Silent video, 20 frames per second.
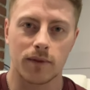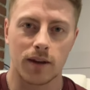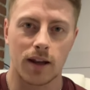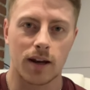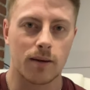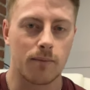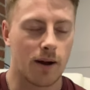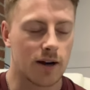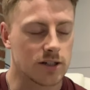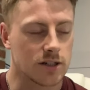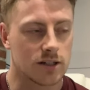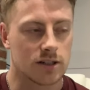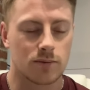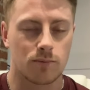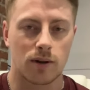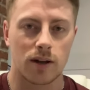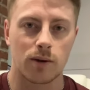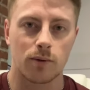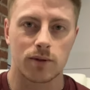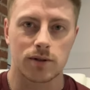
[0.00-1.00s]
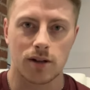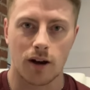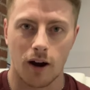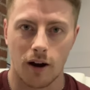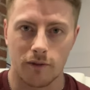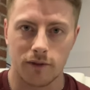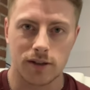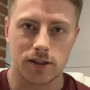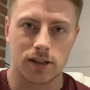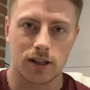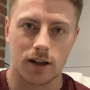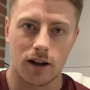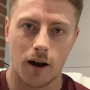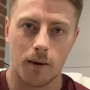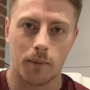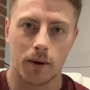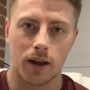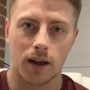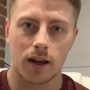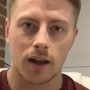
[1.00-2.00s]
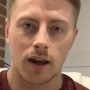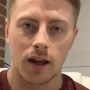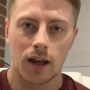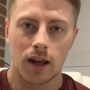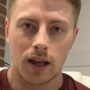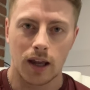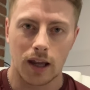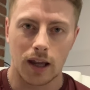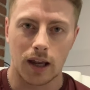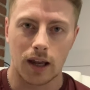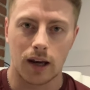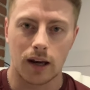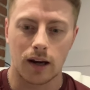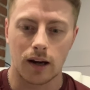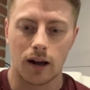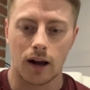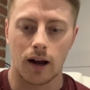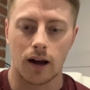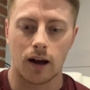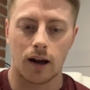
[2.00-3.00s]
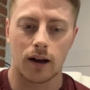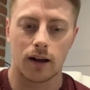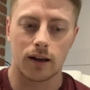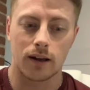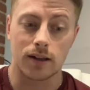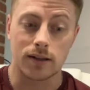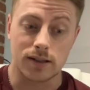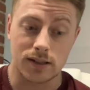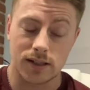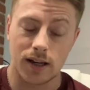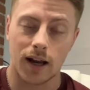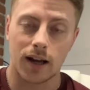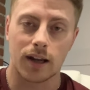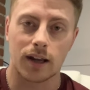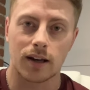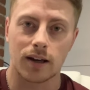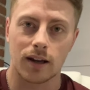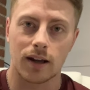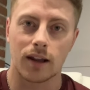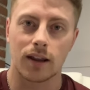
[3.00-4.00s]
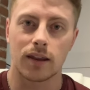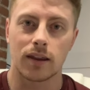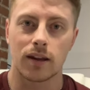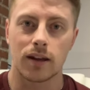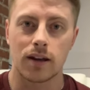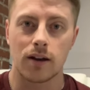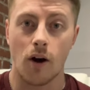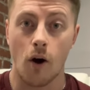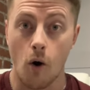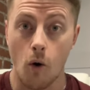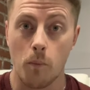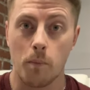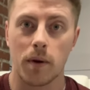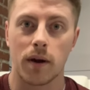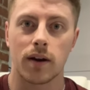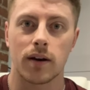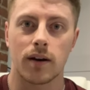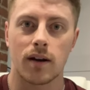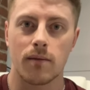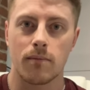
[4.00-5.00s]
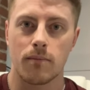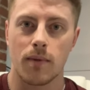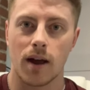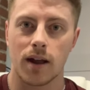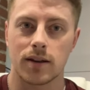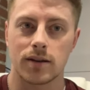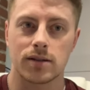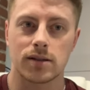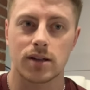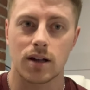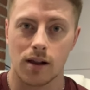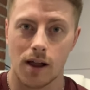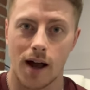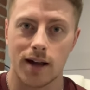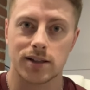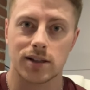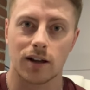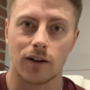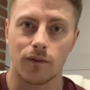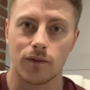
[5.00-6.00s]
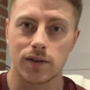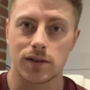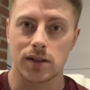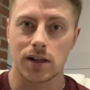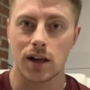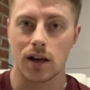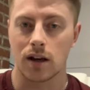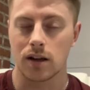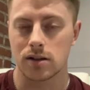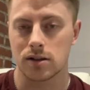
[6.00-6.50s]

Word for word: that he mentioned to me was obviously coming in uh, in second in the Open Men's Classic Physique.